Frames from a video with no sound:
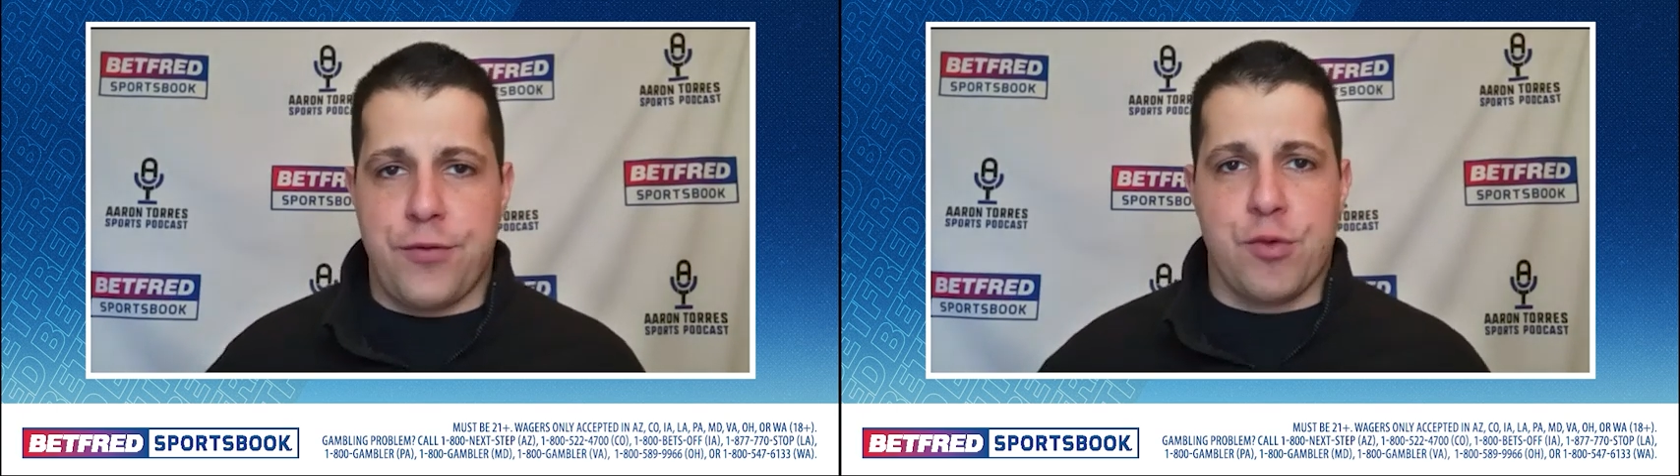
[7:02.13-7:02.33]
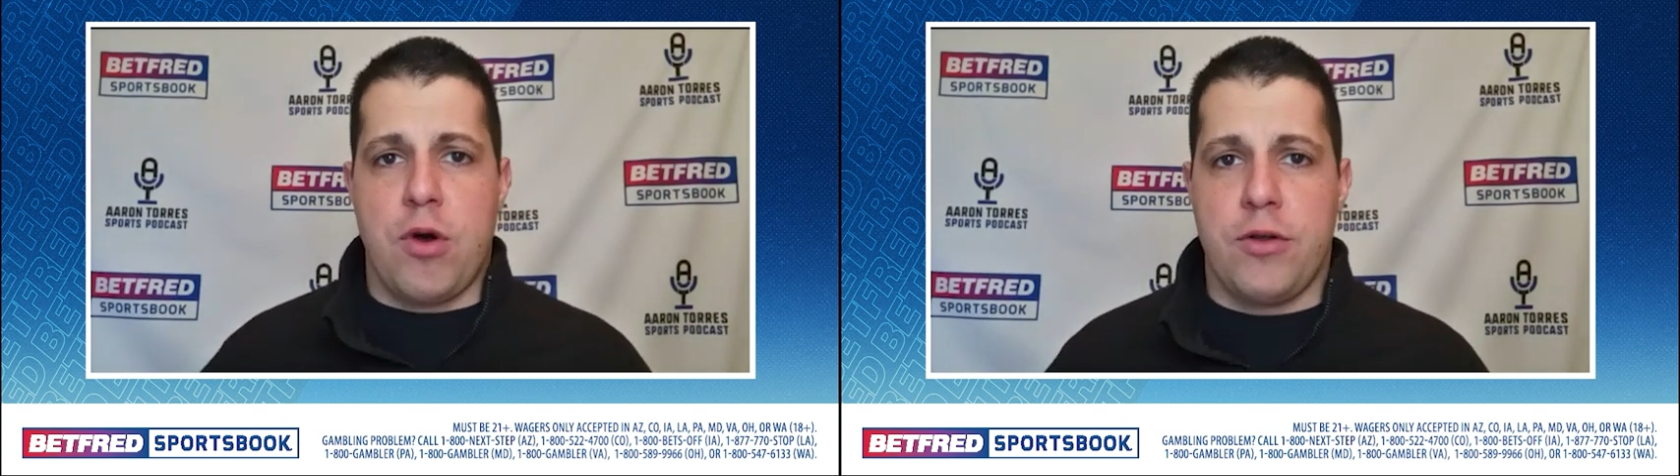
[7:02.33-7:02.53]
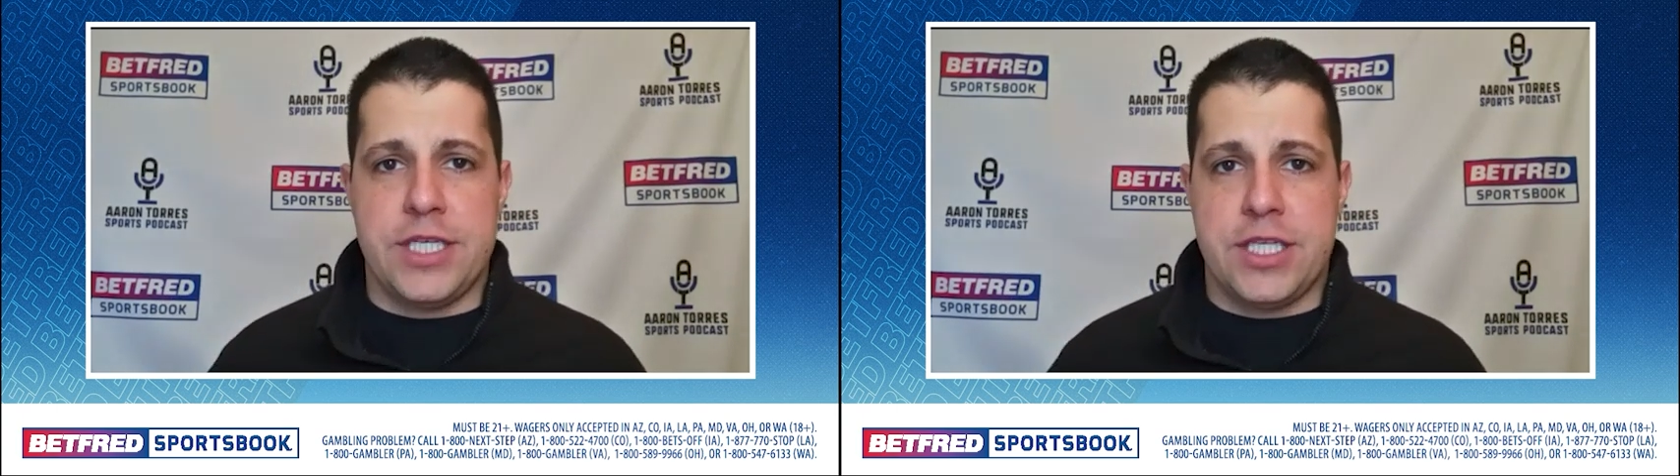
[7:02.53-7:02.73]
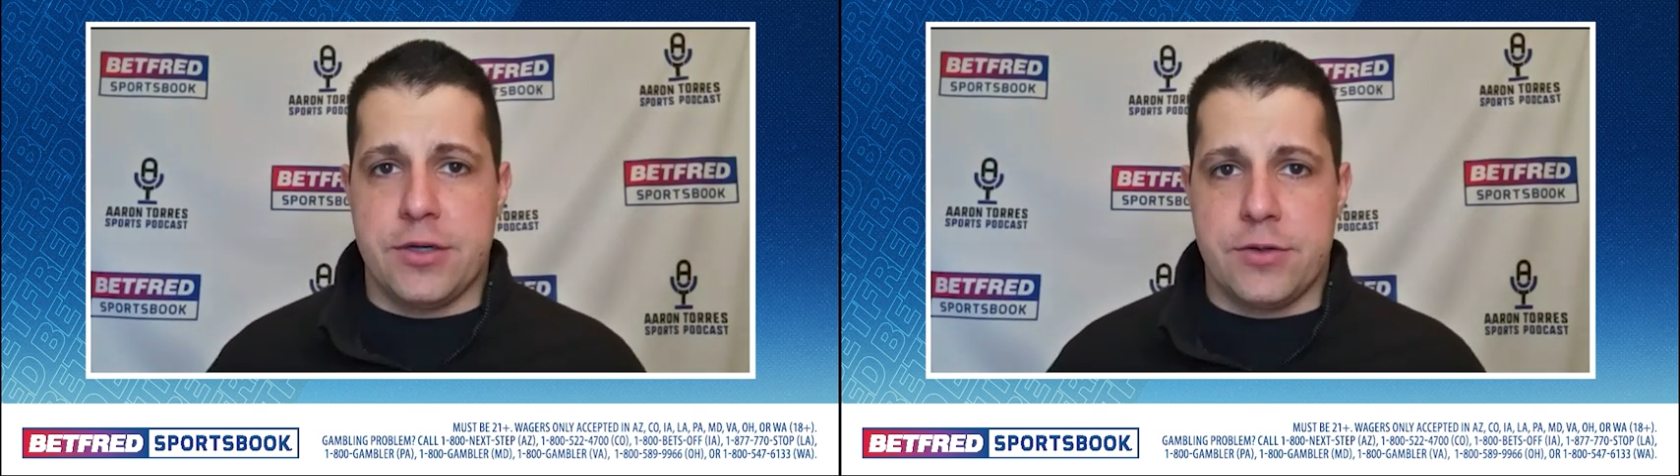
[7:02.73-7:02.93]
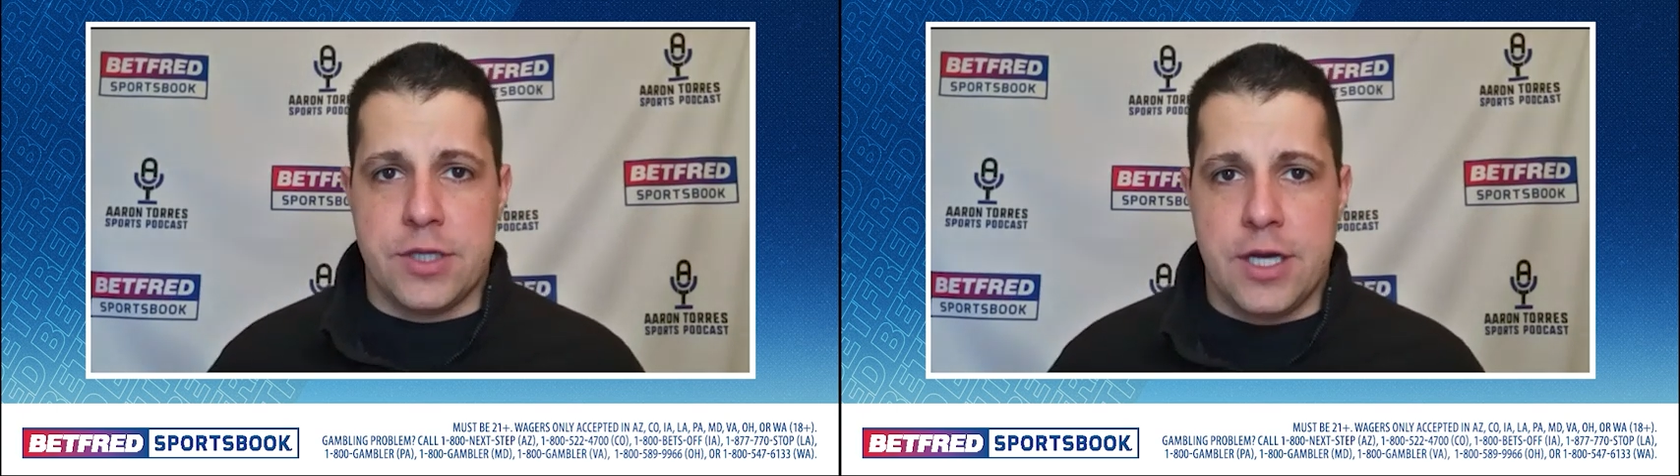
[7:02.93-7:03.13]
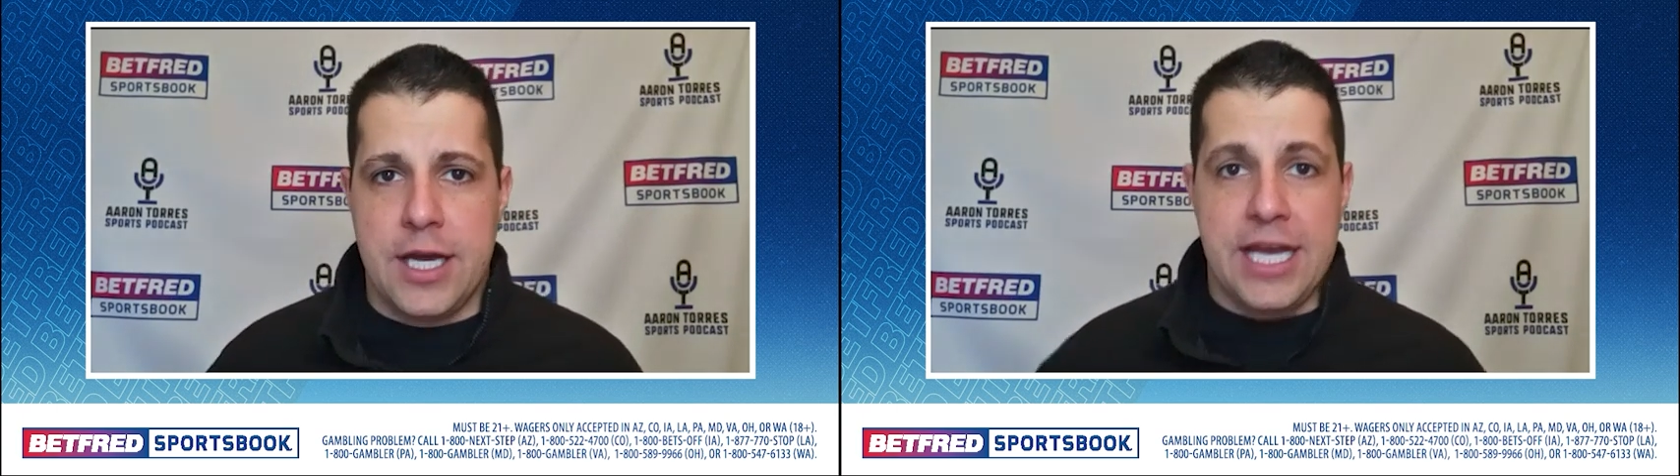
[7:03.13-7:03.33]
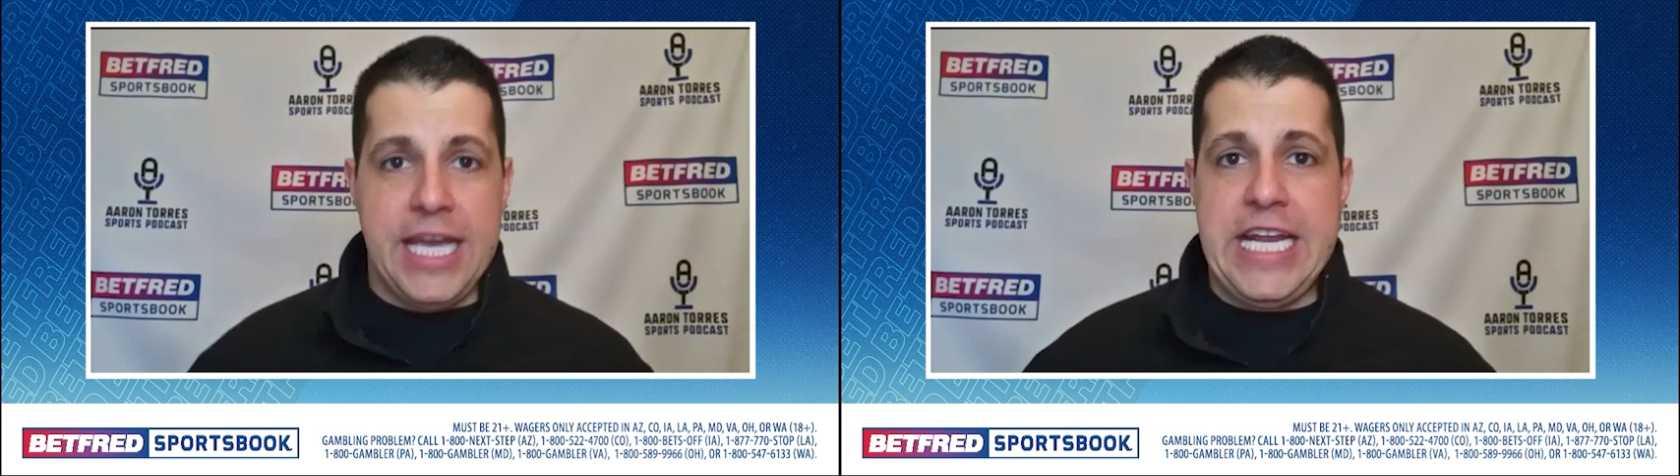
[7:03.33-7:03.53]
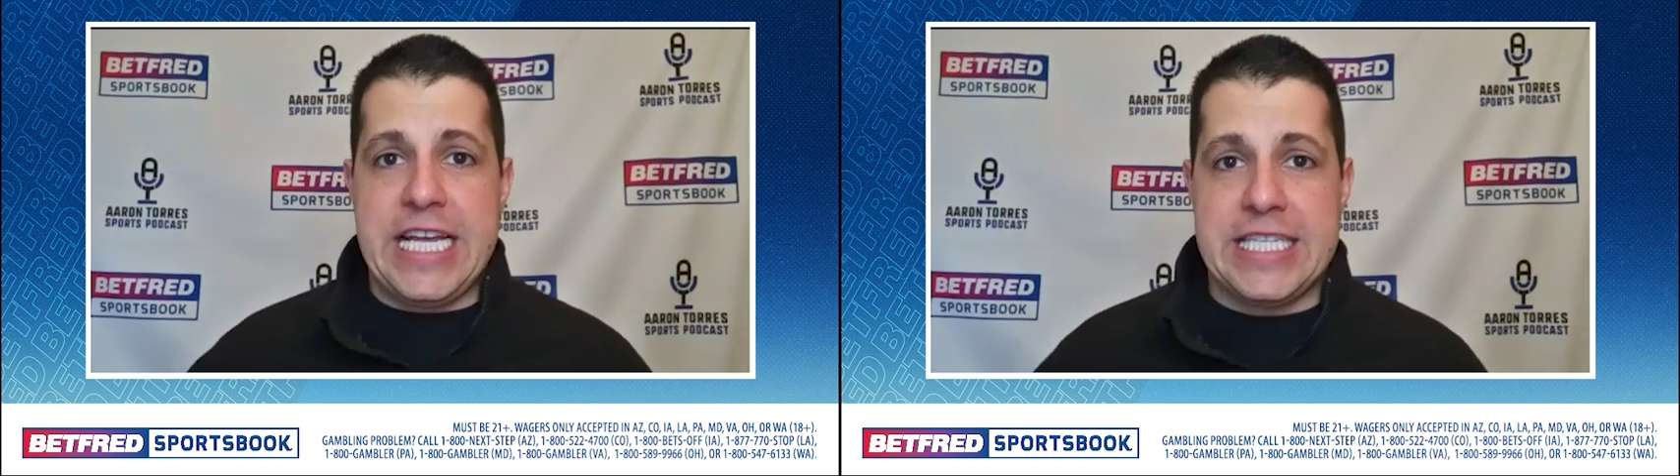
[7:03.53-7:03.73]
through all these years.
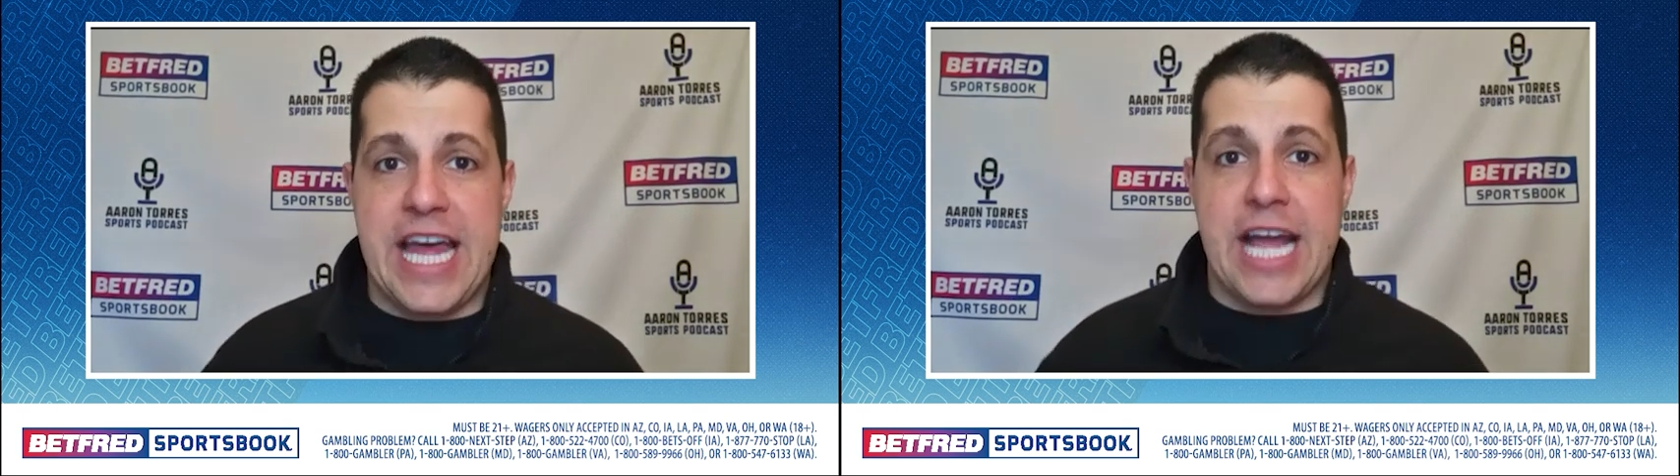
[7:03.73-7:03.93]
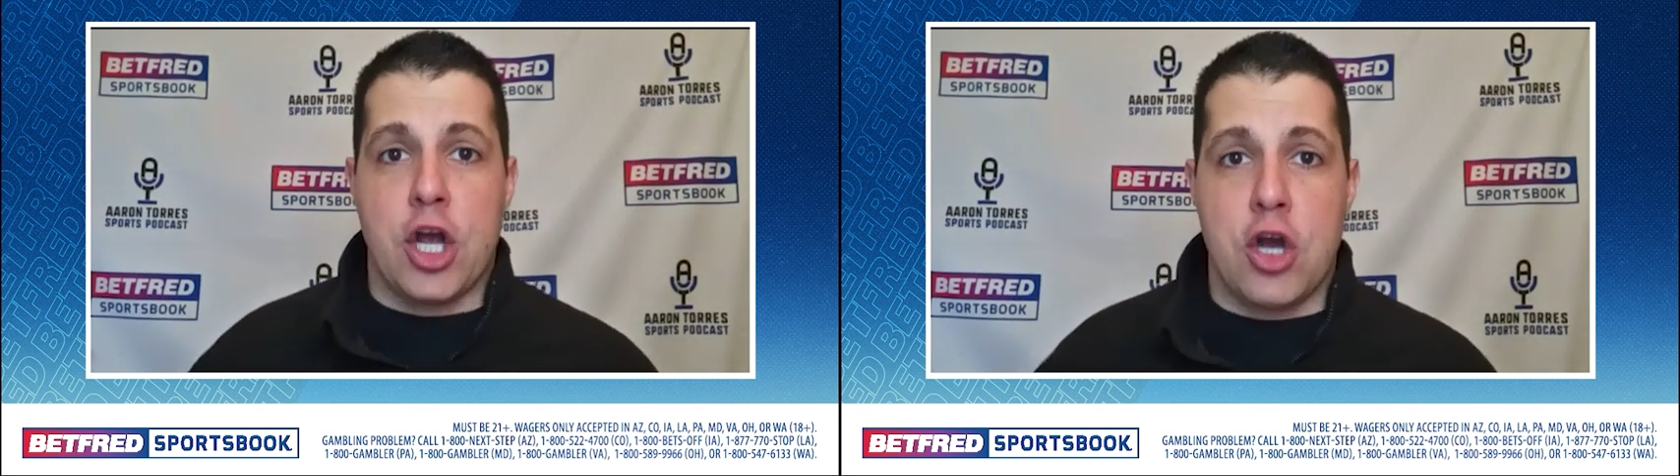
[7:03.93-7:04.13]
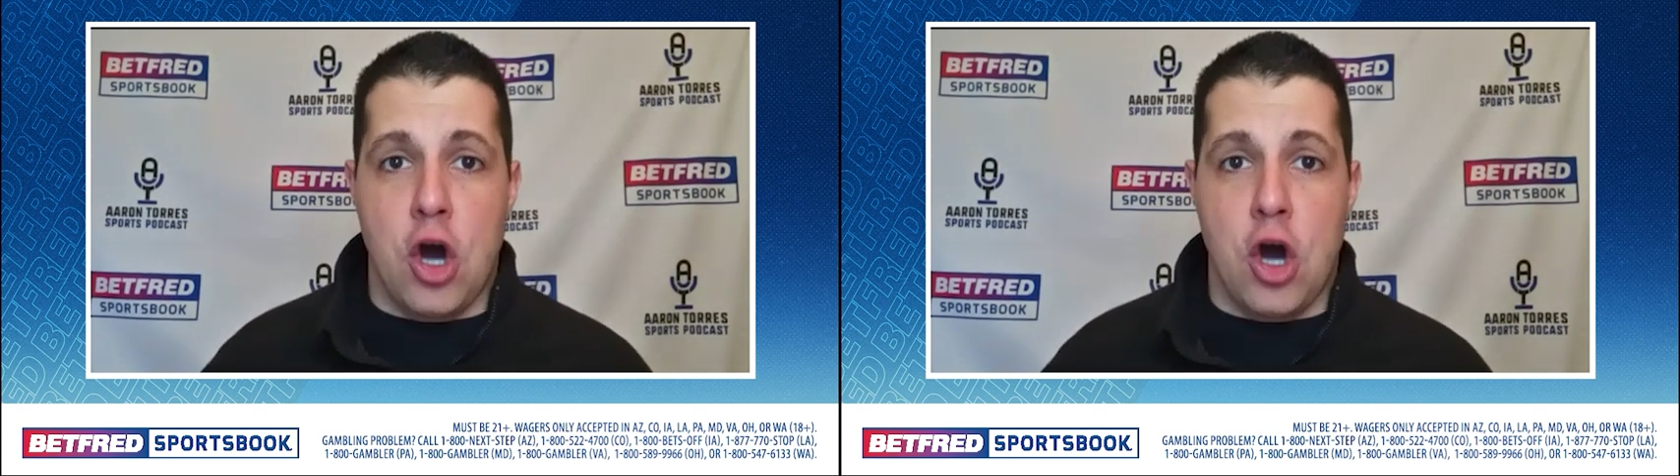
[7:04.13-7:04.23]
He needs that